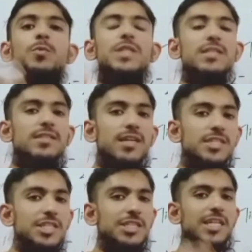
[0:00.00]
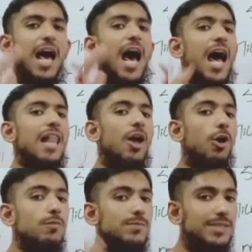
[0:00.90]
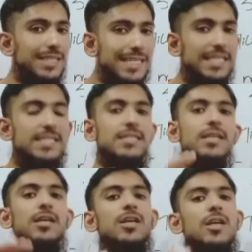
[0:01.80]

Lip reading: whether it's conjunction, all of these